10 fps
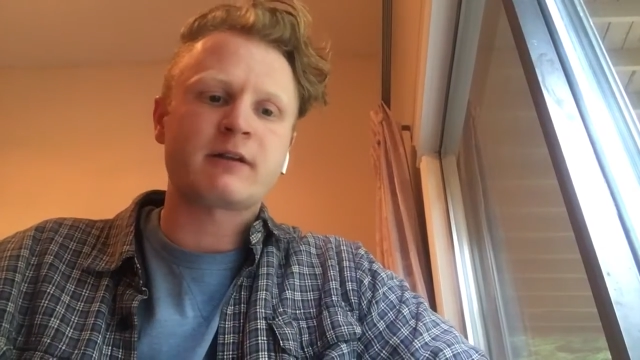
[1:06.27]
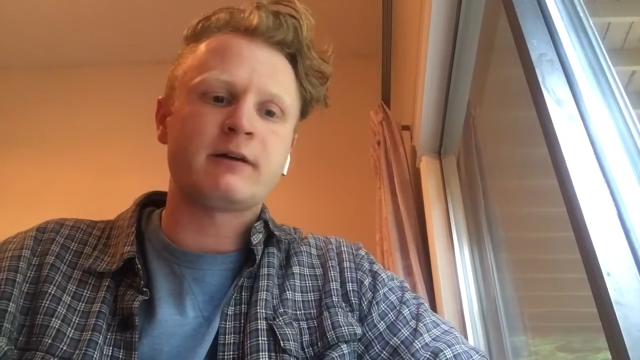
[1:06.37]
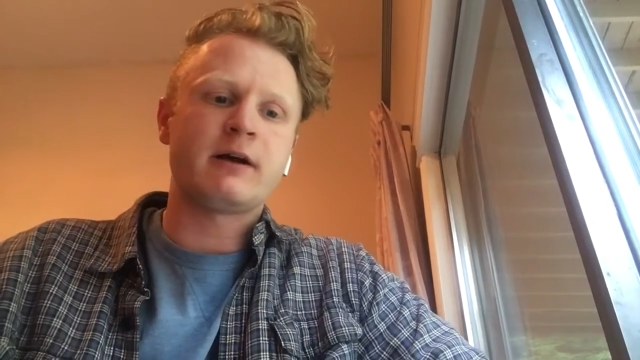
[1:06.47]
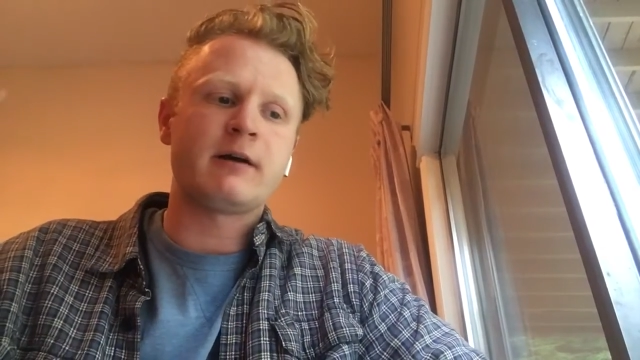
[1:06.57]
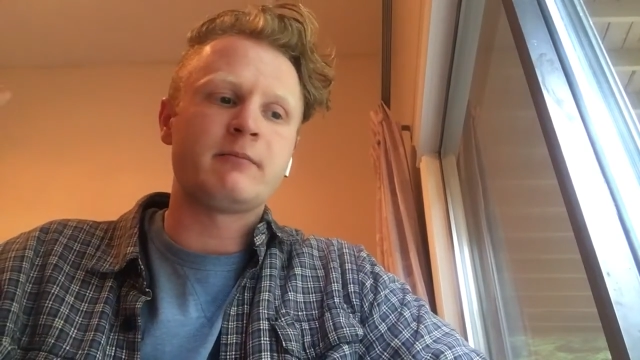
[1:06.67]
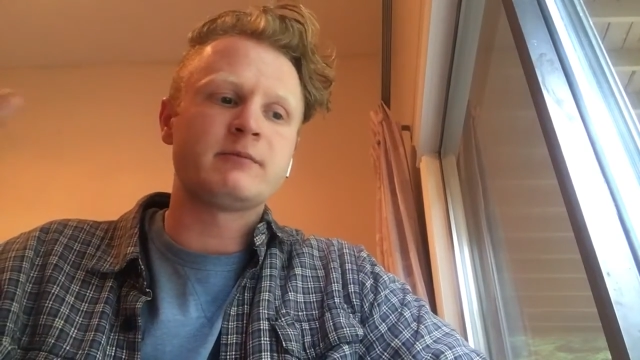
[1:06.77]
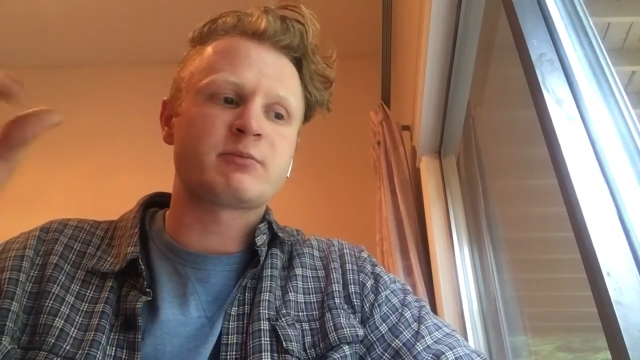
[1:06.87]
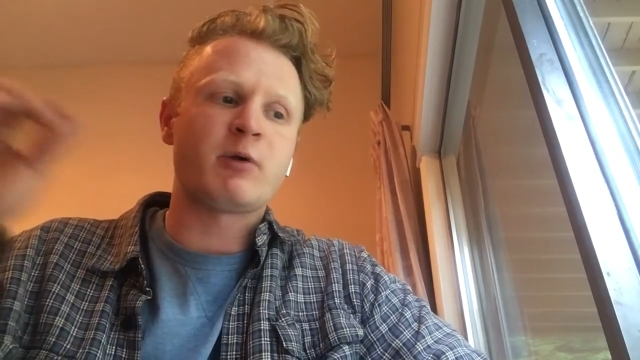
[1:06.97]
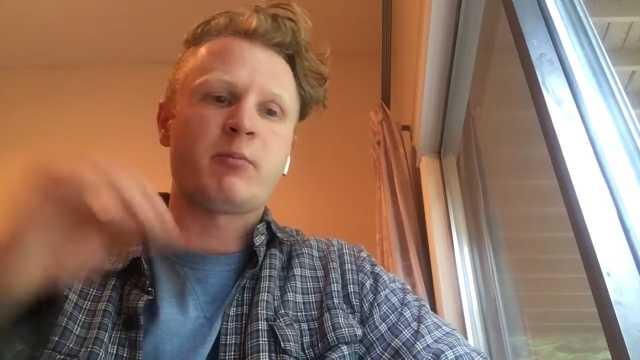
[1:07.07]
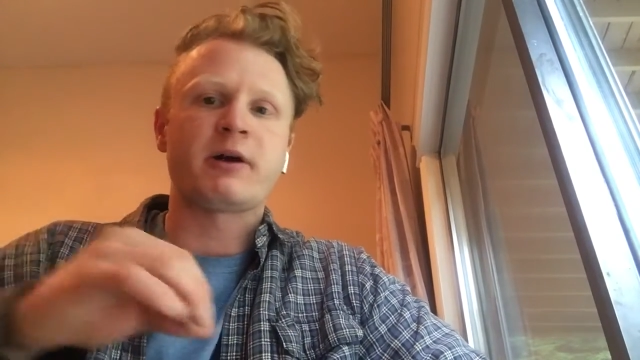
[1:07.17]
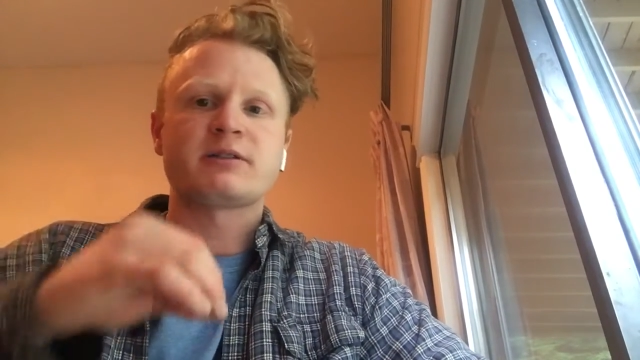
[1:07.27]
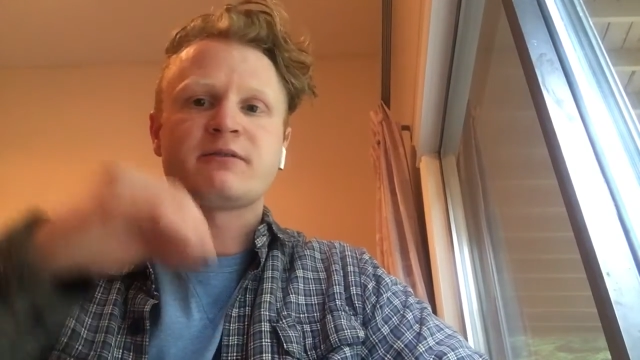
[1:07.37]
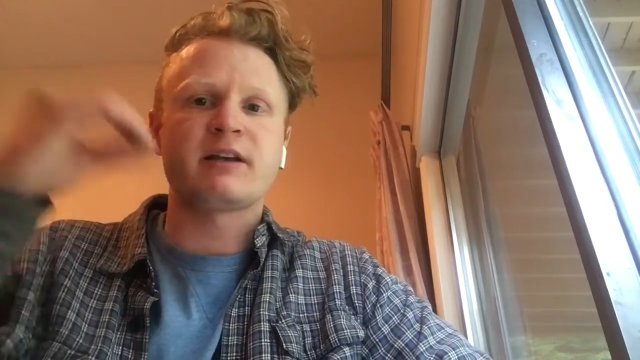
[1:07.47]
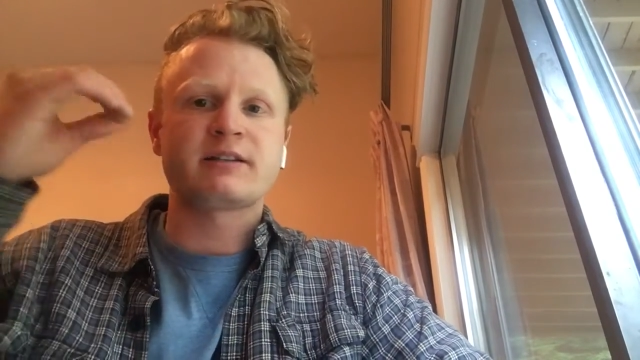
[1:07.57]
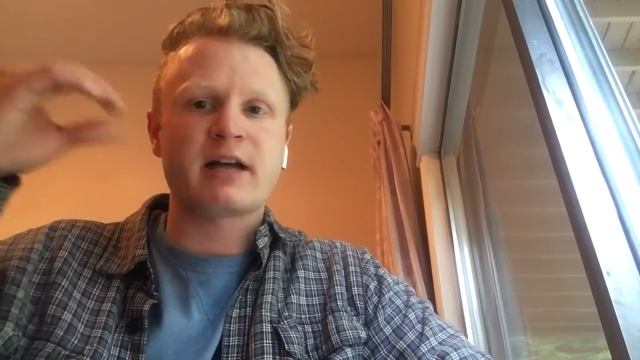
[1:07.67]
small parts
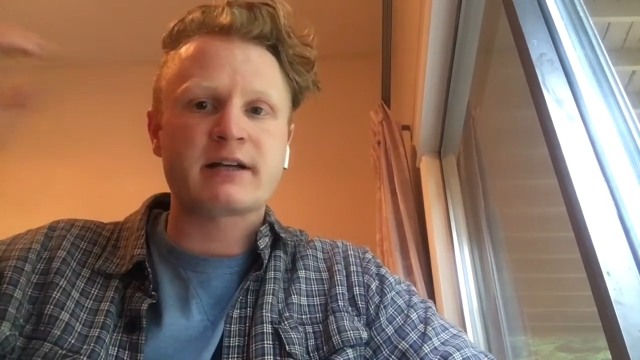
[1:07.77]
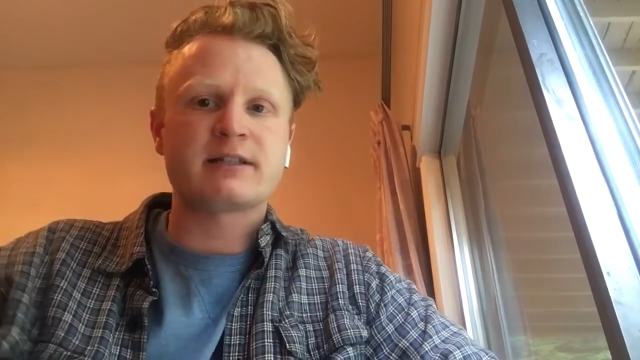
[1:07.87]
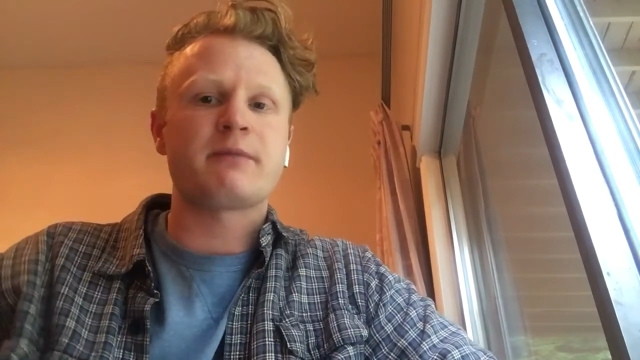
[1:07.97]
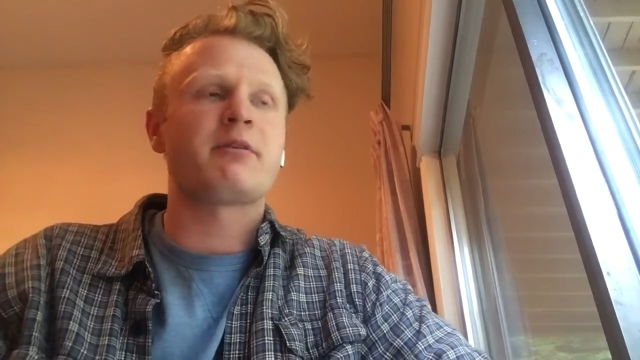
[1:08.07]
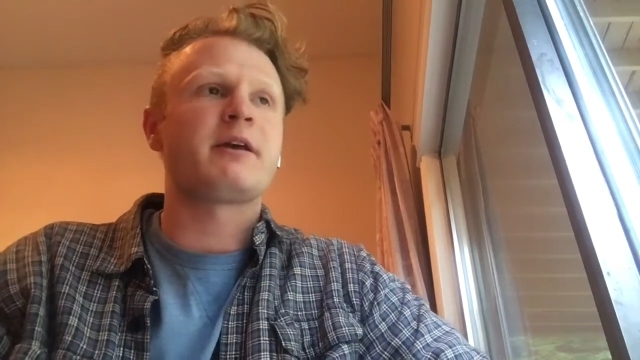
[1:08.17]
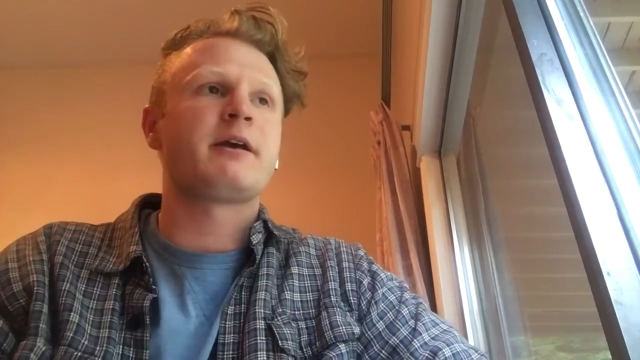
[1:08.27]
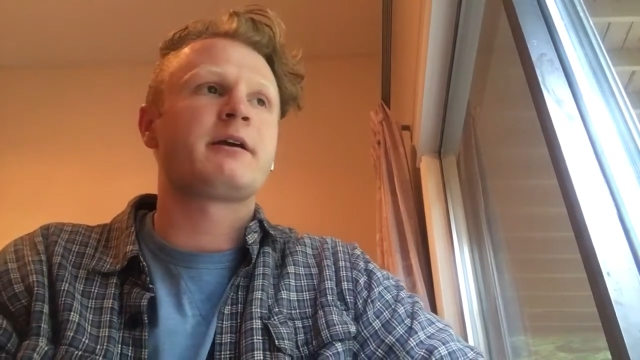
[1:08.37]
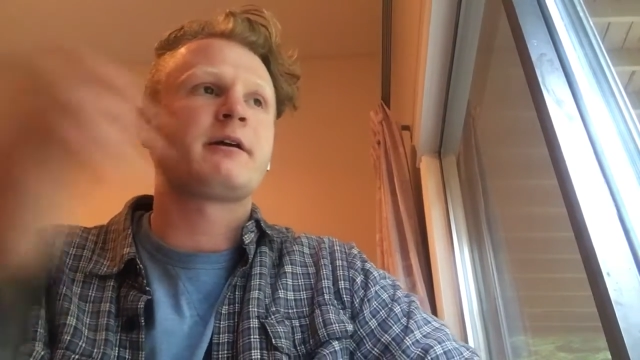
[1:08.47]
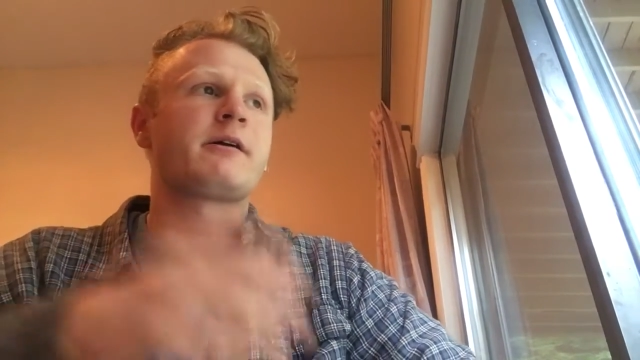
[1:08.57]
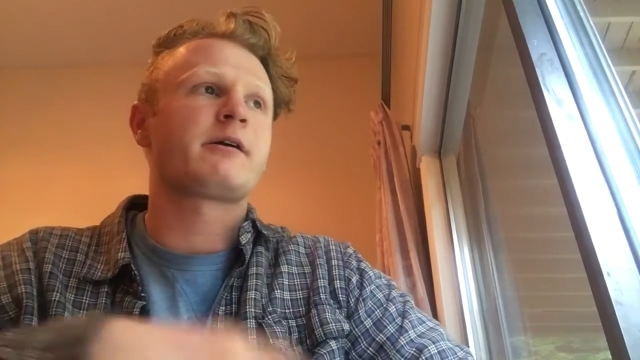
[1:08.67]
of the exact same thing?